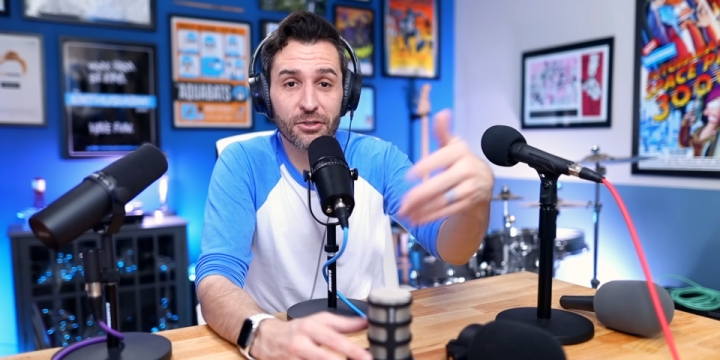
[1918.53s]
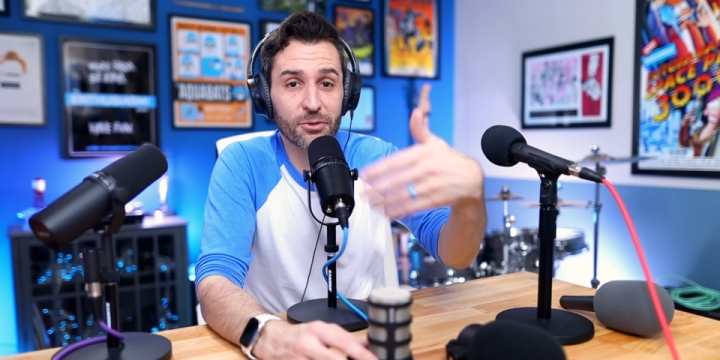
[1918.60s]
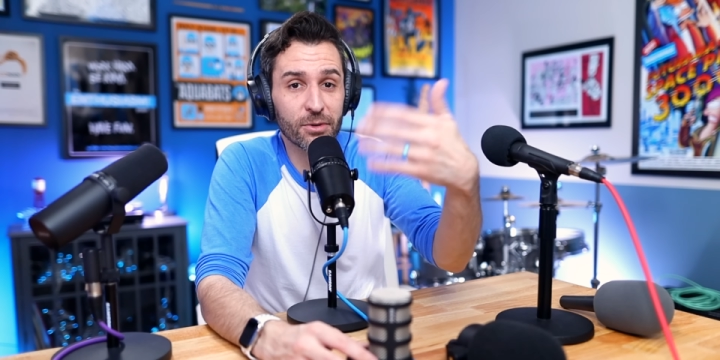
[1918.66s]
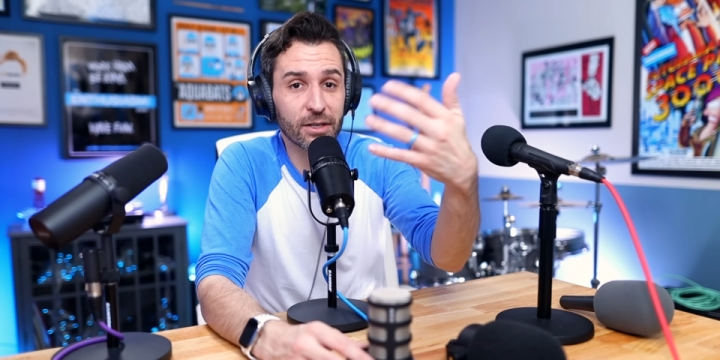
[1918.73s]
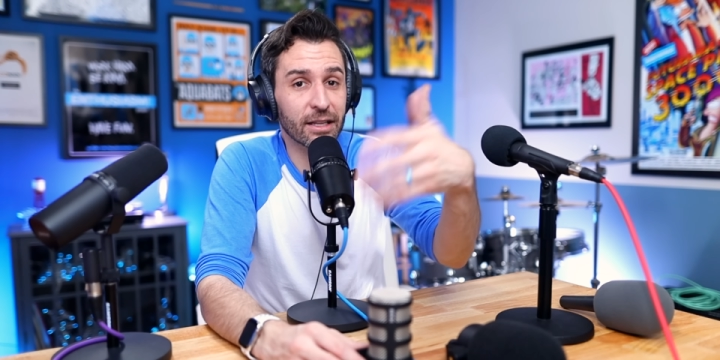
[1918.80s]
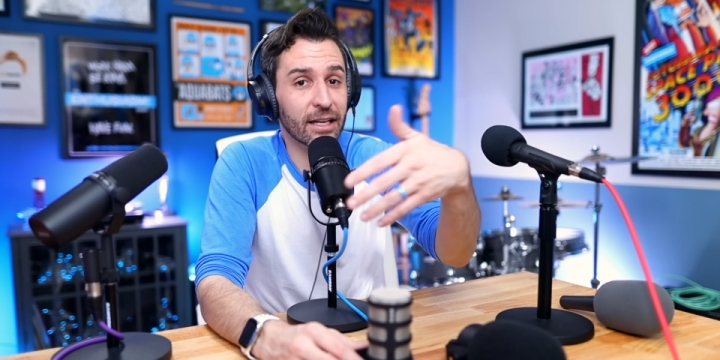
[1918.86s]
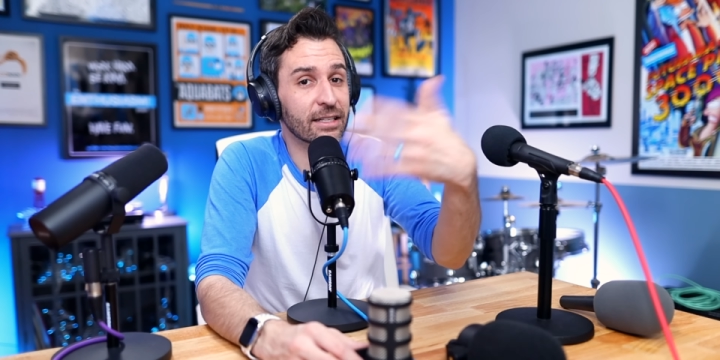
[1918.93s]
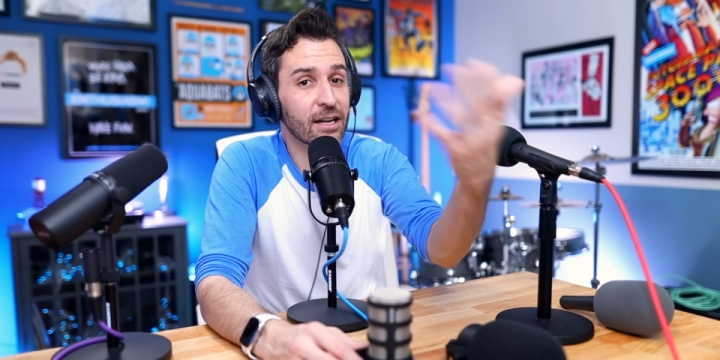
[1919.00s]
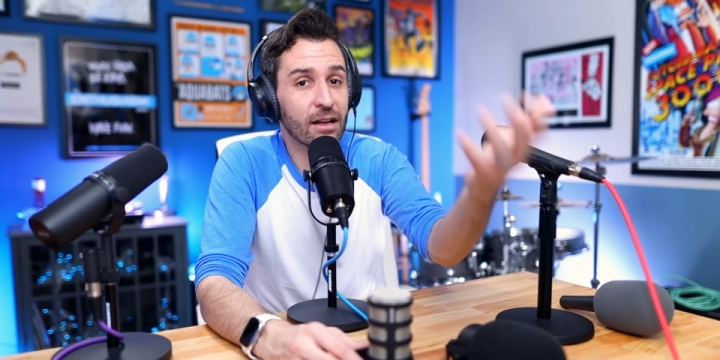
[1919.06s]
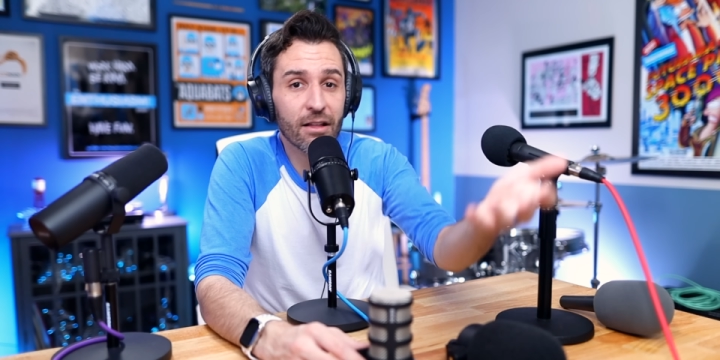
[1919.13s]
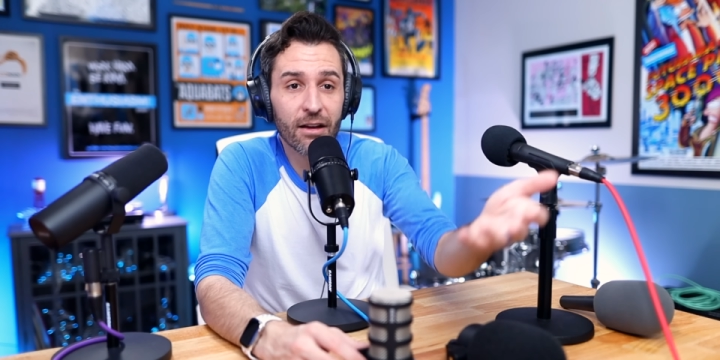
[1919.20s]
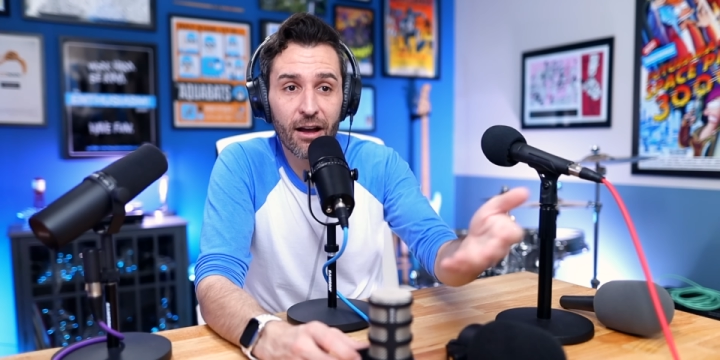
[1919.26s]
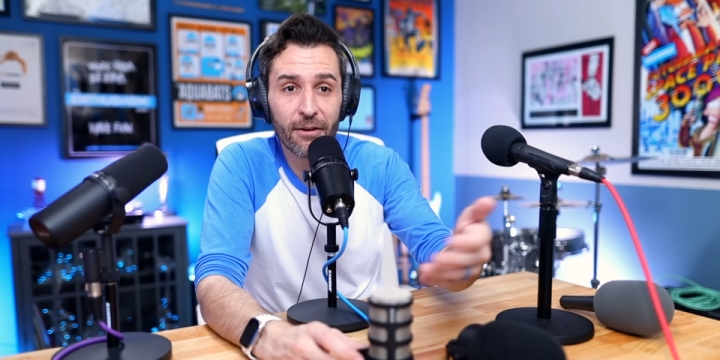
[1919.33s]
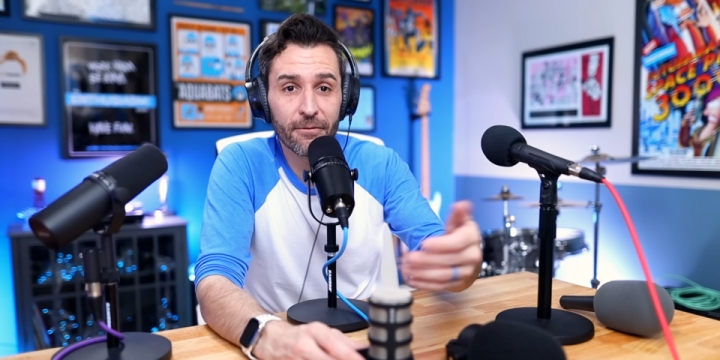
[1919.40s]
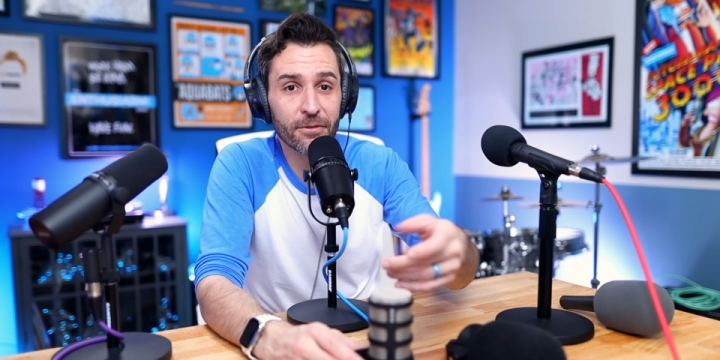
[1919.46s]
doing like
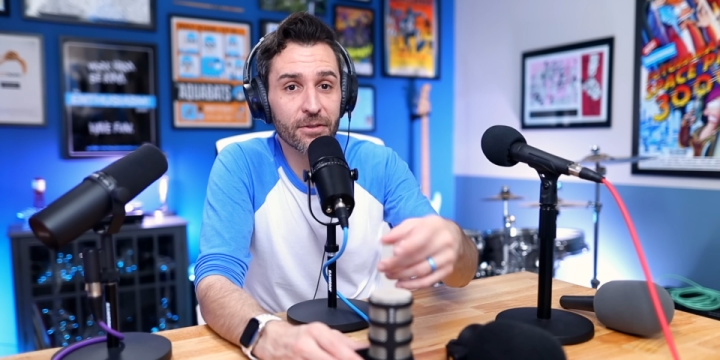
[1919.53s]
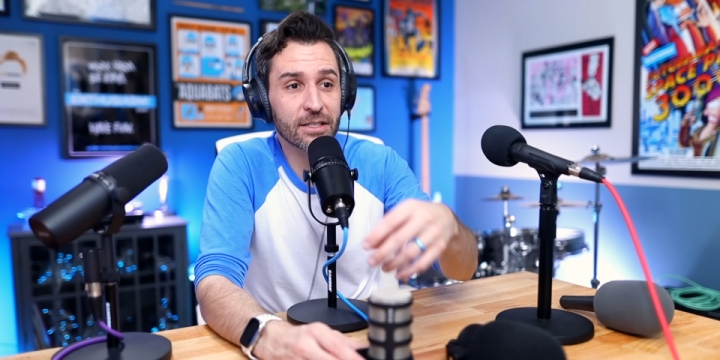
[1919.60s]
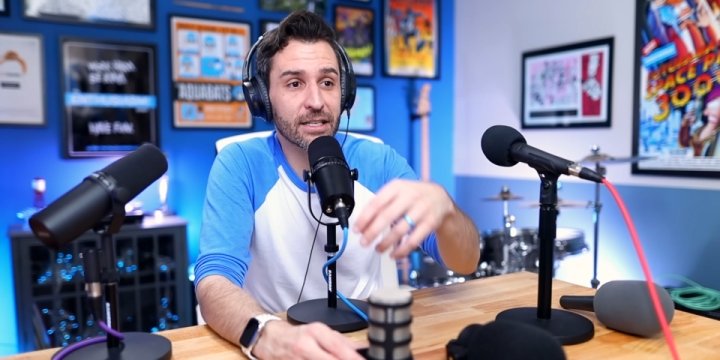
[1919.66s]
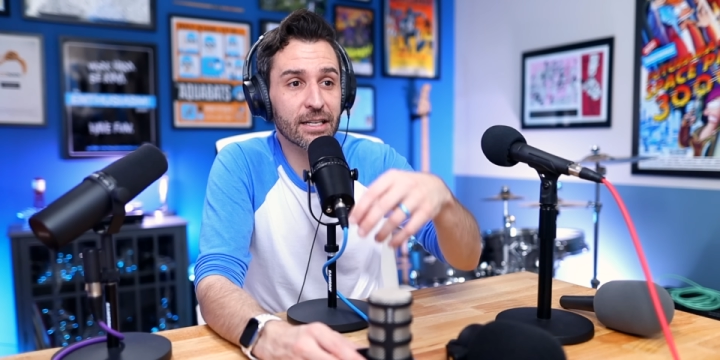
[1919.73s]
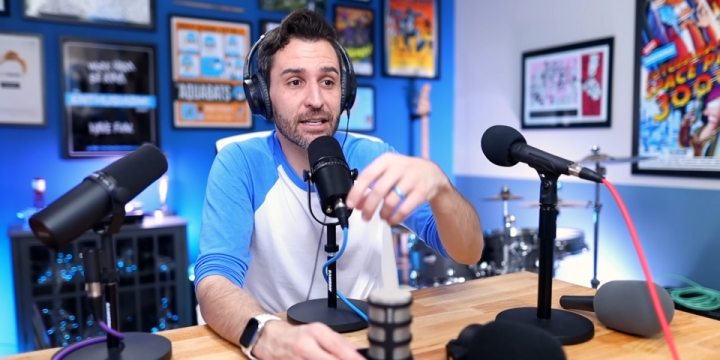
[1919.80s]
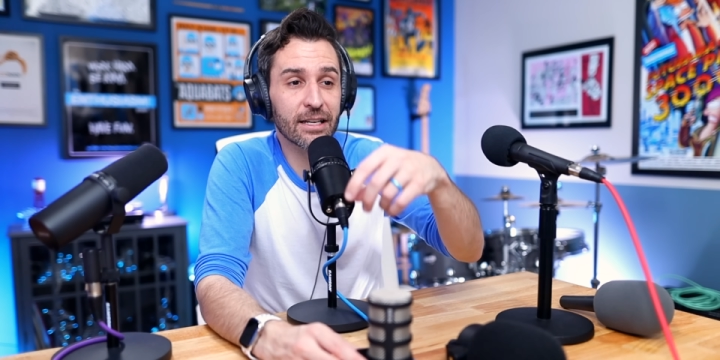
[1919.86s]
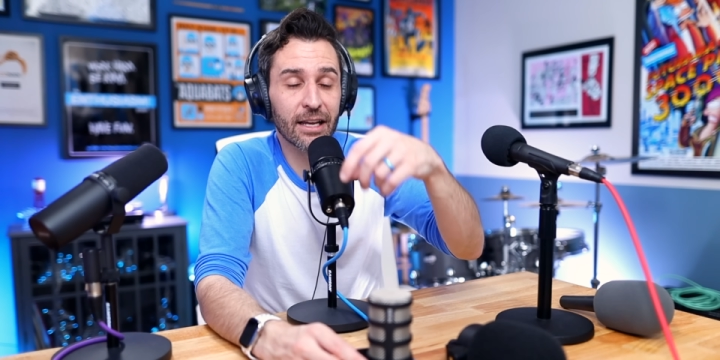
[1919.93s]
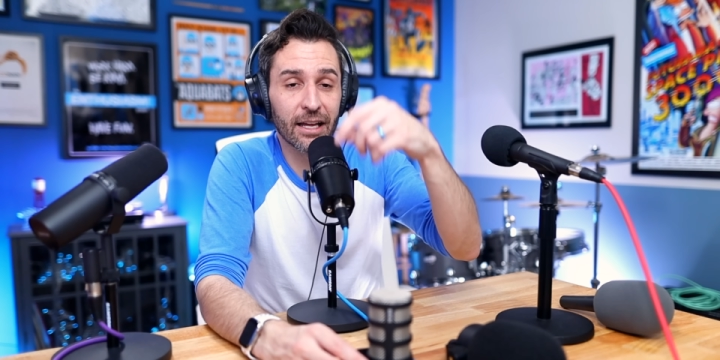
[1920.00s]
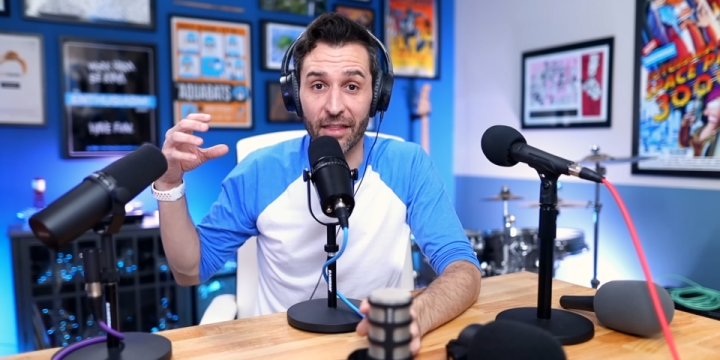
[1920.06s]
teleconferencing.